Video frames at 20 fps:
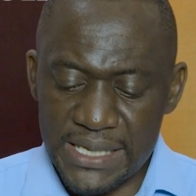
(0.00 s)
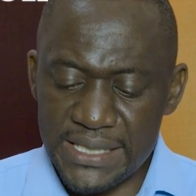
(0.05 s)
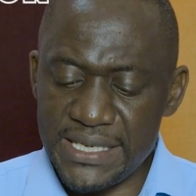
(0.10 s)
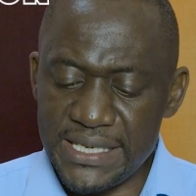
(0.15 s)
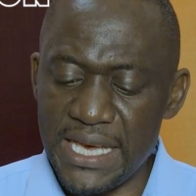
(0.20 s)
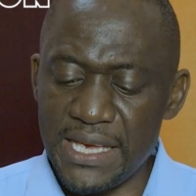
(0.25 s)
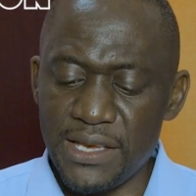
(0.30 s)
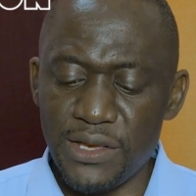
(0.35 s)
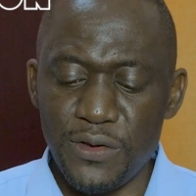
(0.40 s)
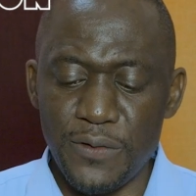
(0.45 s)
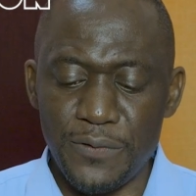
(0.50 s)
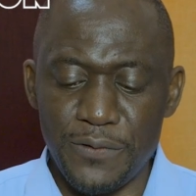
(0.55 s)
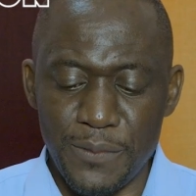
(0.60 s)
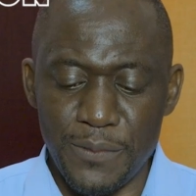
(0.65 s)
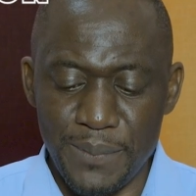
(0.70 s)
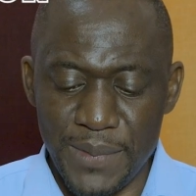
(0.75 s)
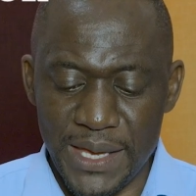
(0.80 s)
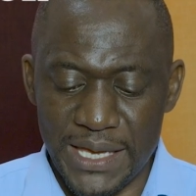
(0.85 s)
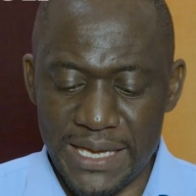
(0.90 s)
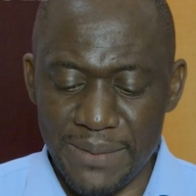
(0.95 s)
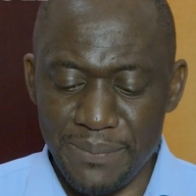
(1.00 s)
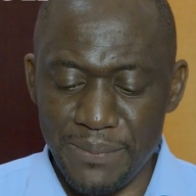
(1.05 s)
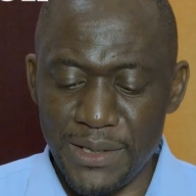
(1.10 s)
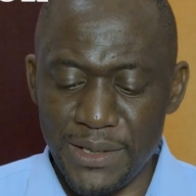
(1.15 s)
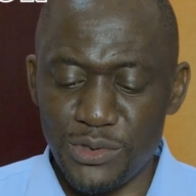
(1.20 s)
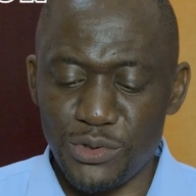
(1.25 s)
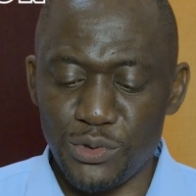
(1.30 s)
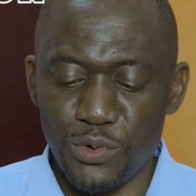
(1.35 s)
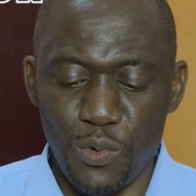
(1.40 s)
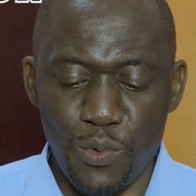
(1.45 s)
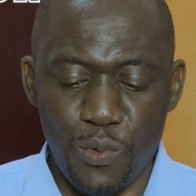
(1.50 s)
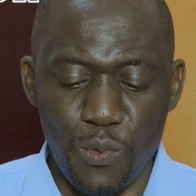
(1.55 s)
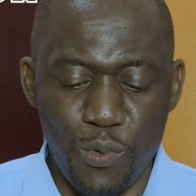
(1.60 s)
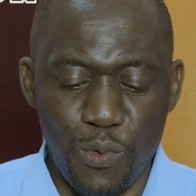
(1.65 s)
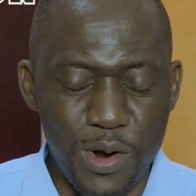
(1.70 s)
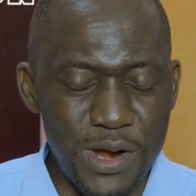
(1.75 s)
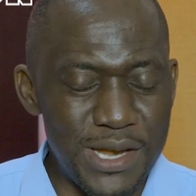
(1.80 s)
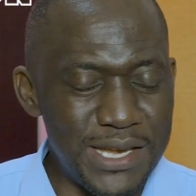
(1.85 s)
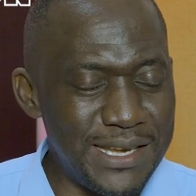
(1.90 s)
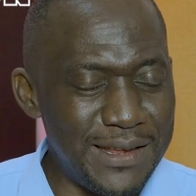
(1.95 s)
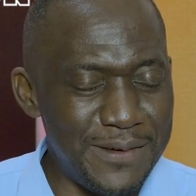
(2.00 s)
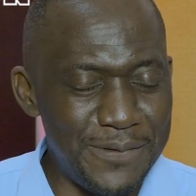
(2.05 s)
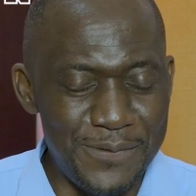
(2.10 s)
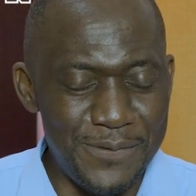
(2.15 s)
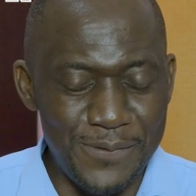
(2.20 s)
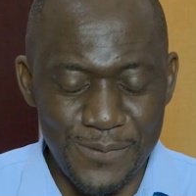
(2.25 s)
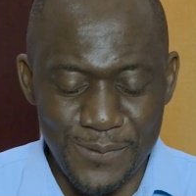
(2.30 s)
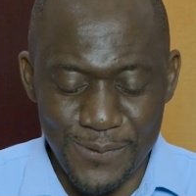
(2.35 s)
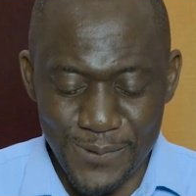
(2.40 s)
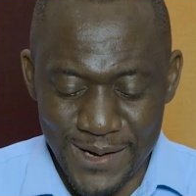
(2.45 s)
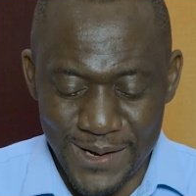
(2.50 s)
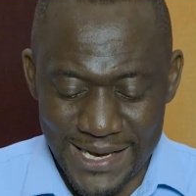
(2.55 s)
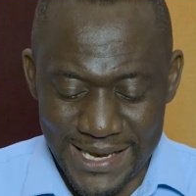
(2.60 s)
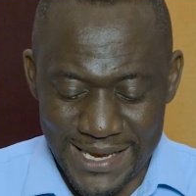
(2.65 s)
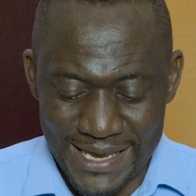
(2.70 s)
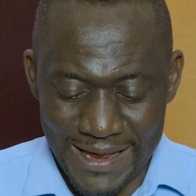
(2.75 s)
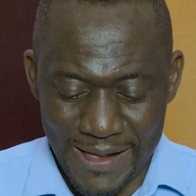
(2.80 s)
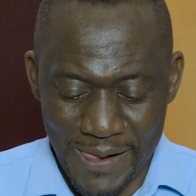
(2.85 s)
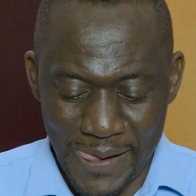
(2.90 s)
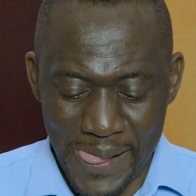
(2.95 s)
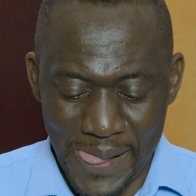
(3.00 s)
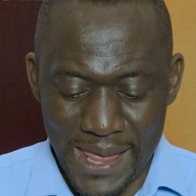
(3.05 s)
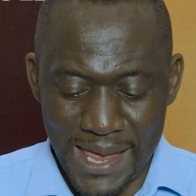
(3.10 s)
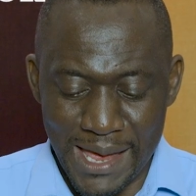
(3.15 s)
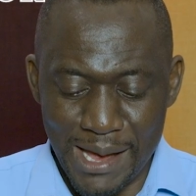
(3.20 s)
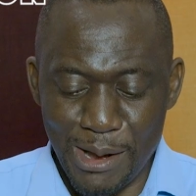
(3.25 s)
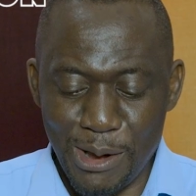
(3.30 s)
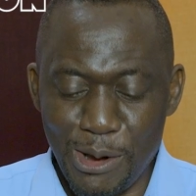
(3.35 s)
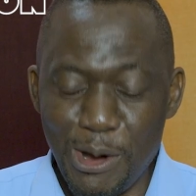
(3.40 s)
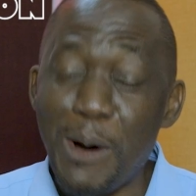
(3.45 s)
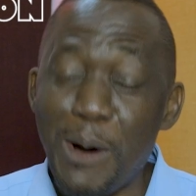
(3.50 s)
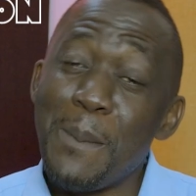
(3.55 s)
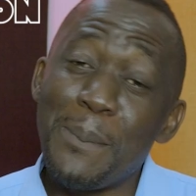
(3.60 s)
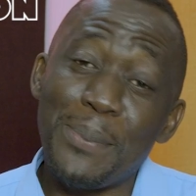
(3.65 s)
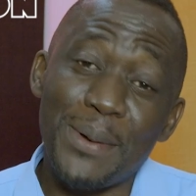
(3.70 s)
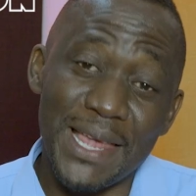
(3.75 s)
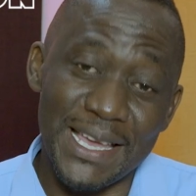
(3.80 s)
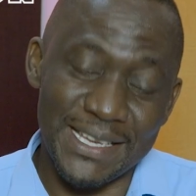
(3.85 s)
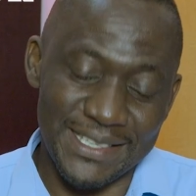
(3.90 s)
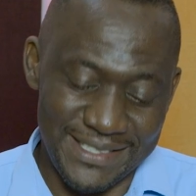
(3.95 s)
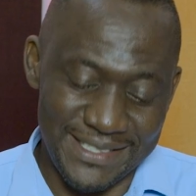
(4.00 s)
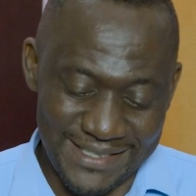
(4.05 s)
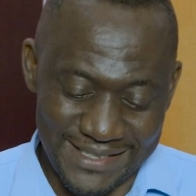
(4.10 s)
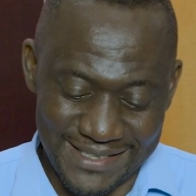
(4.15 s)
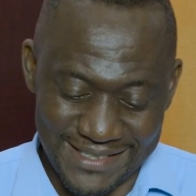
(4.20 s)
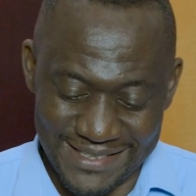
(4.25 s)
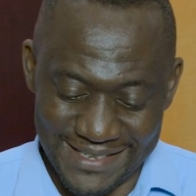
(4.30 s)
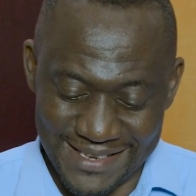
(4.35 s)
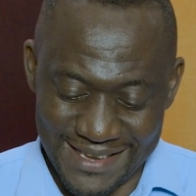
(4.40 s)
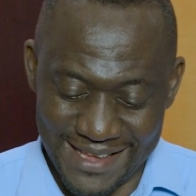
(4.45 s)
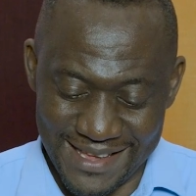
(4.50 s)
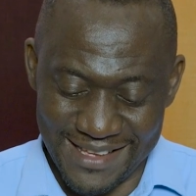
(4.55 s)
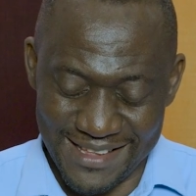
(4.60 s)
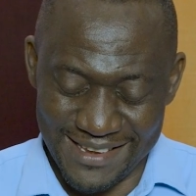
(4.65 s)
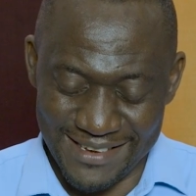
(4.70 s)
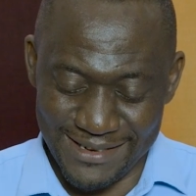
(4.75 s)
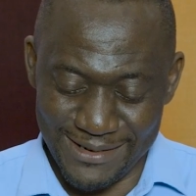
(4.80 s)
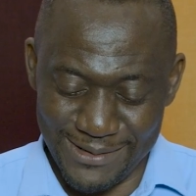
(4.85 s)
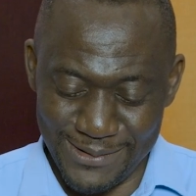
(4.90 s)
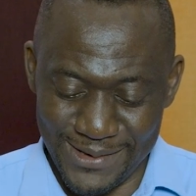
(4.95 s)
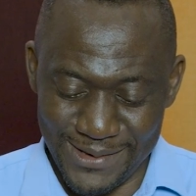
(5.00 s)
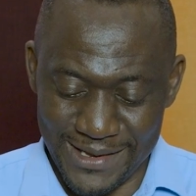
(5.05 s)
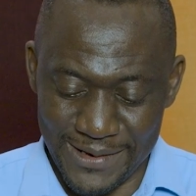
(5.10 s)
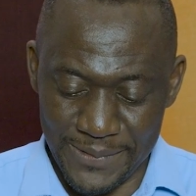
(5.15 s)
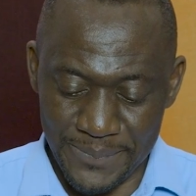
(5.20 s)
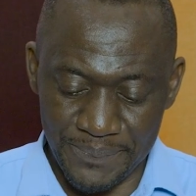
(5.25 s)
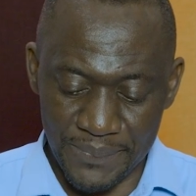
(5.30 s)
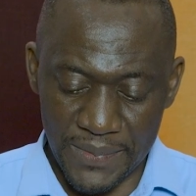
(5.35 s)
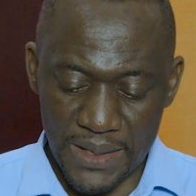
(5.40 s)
Thank you for making me so wonderfully complex. Hallelujah.